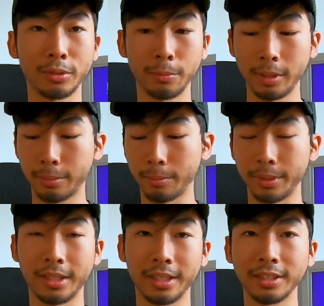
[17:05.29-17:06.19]
them to people
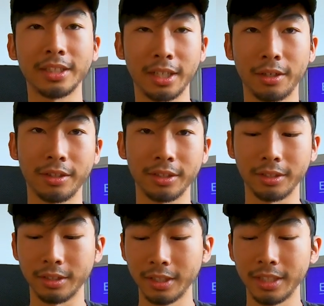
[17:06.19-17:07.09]
because they are
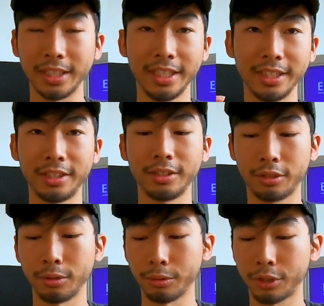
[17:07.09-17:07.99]
the
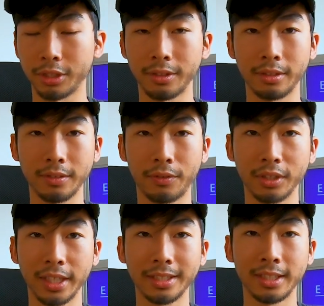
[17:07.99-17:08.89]
easiest solution
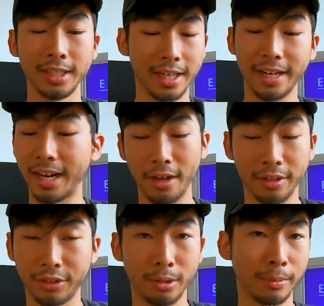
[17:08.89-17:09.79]
for lights. And now
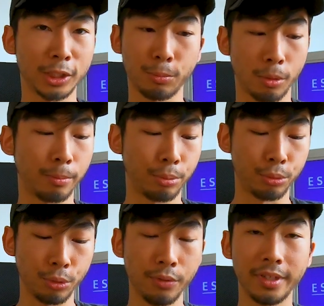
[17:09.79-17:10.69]
that they're much more
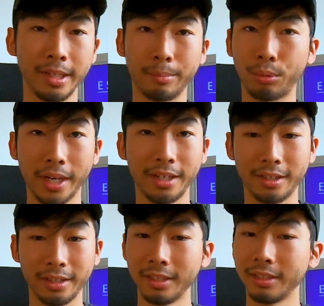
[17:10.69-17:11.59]
improved and
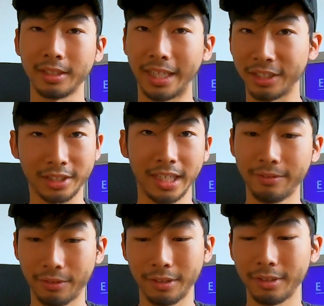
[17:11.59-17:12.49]
brighter and
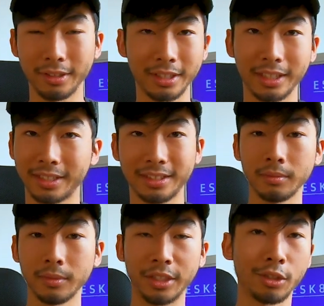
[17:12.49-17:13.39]
safer, like,
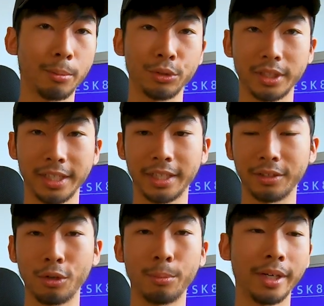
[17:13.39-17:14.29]
it's almost
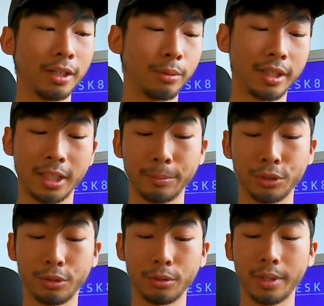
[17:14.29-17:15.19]
a no-brainer when it
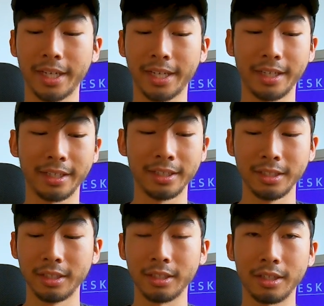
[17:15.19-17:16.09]
comes to a
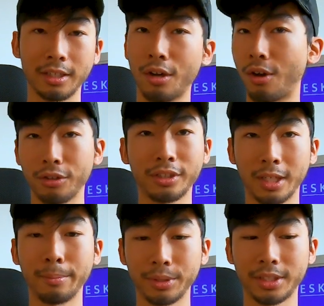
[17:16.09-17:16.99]

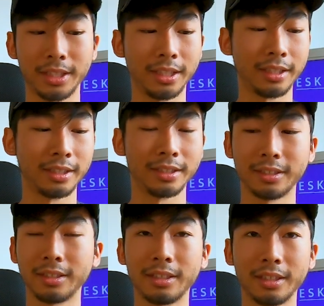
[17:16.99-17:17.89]
all-encompassing
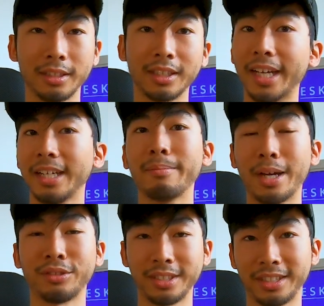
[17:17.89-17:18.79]
light
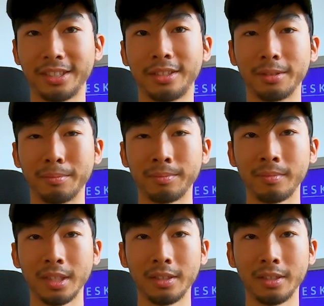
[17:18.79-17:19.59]
mounting system